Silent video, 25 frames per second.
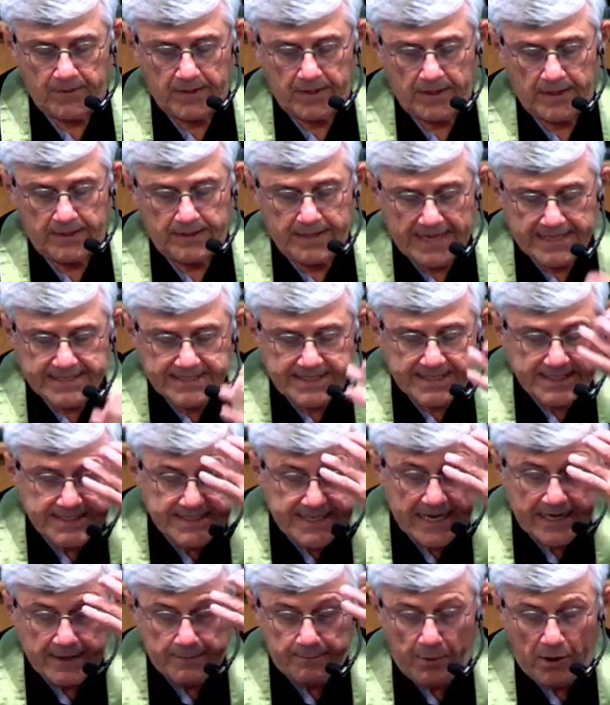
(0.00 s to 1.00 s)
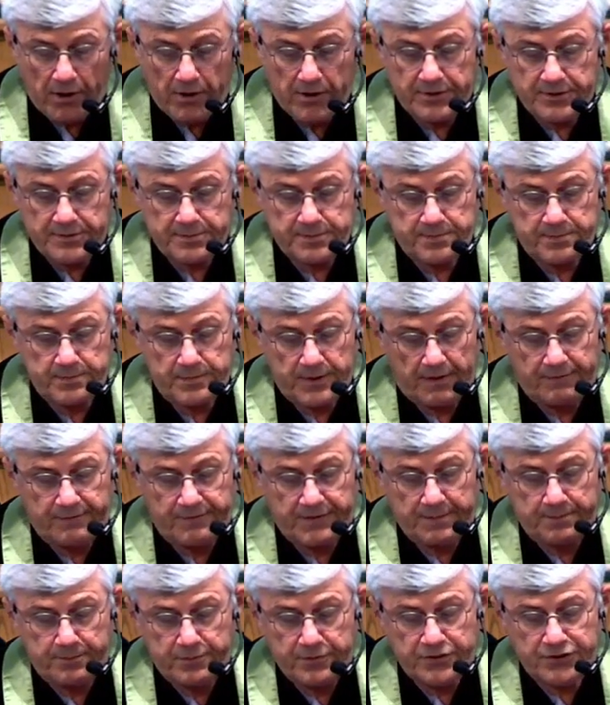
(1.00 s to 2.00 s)
And that's the second part of the, of
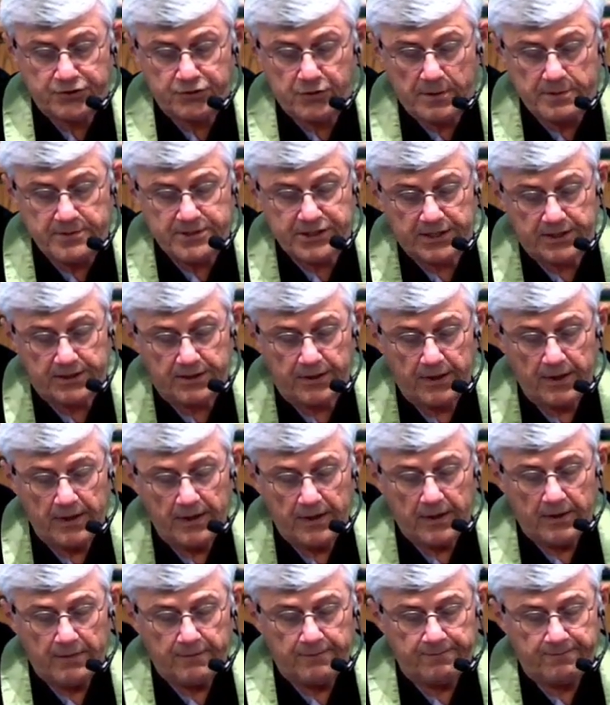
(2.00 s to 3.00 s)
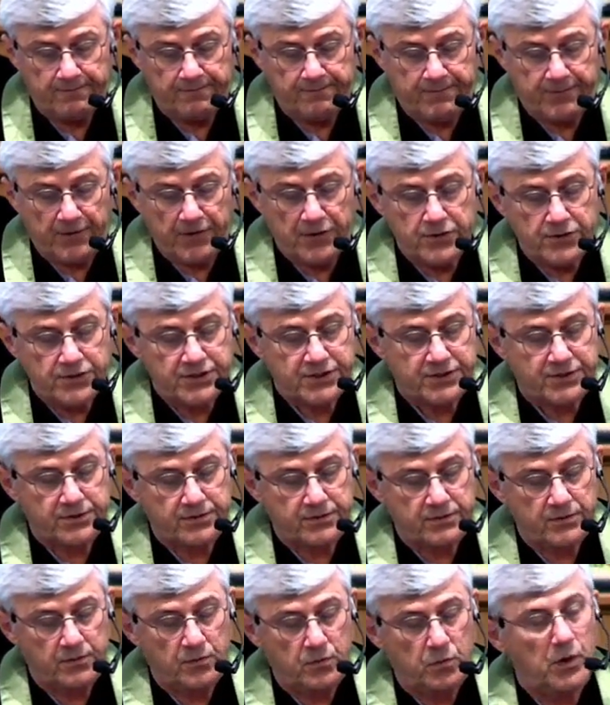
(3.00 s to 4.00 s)
the prescription. First,
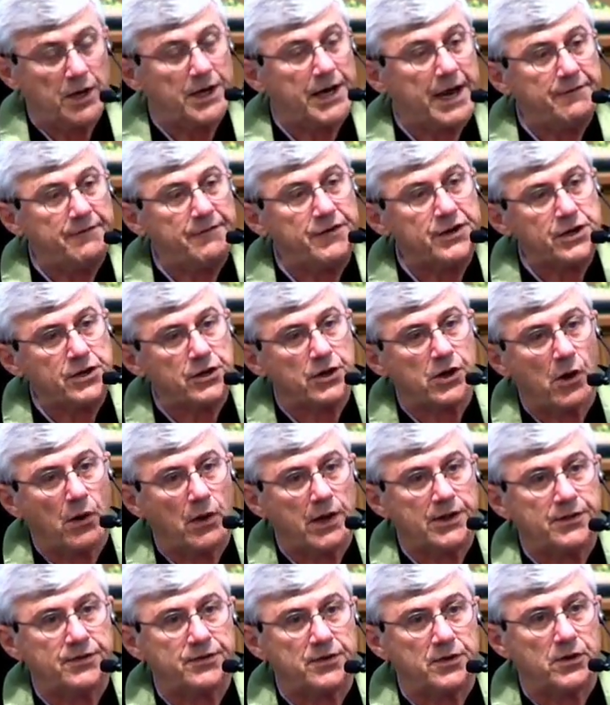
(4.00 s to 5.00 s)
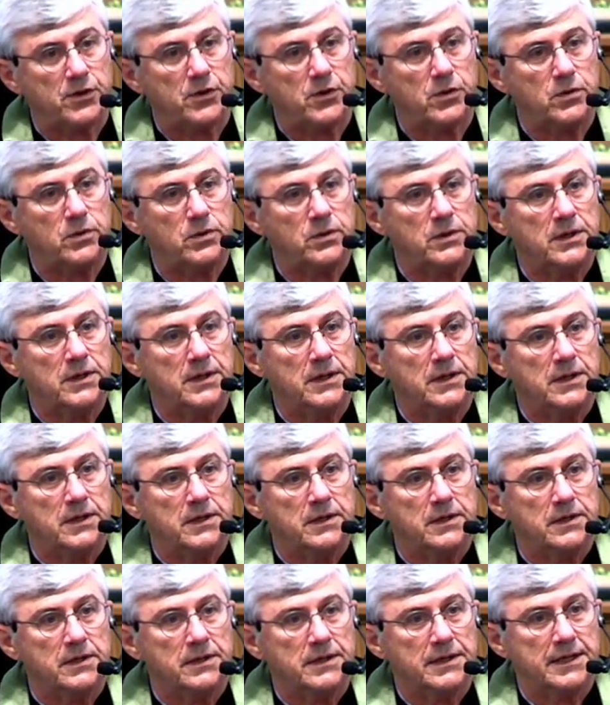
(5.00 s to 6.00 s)
whatever you're going through,
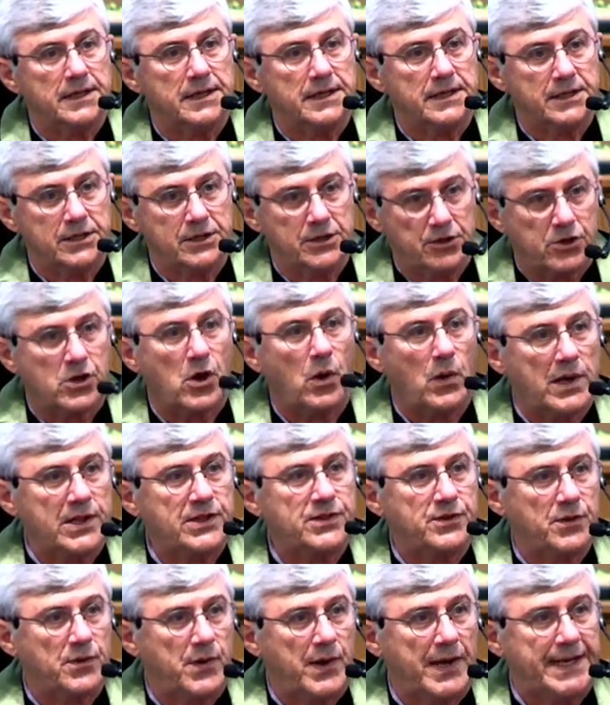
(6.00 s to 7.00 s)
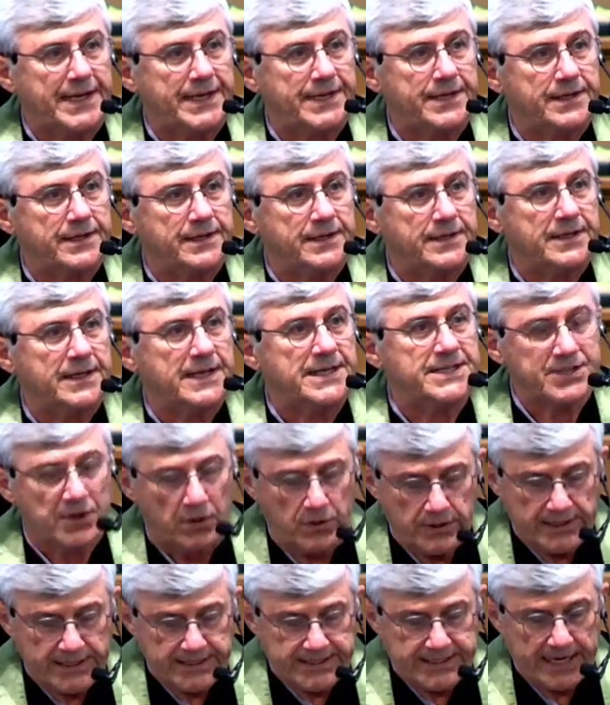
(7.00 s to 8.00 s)
you're going through it. It's
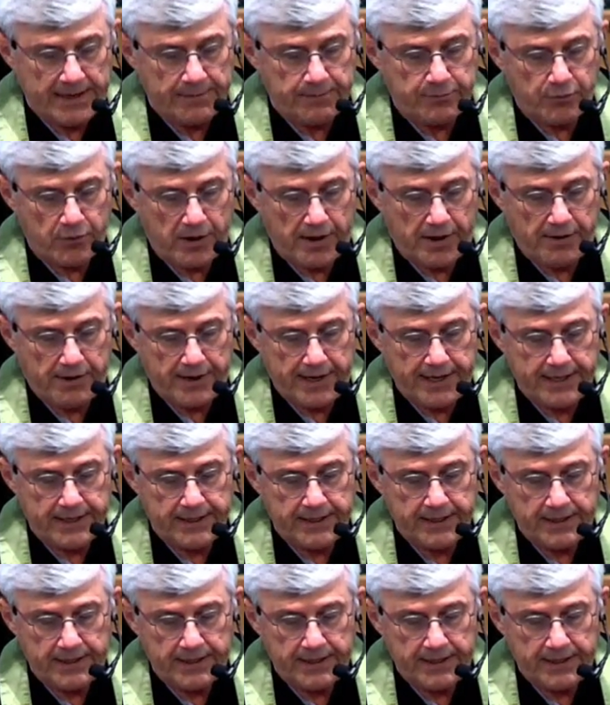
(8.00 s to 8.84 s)
only temporary.